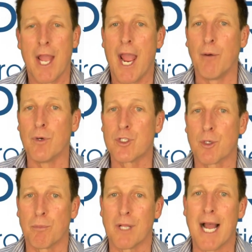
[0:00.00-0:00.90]
And when
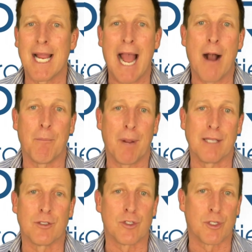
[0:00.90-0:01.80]
supply
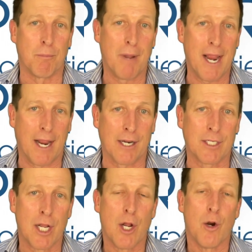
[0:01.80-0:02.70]
outpaces demand,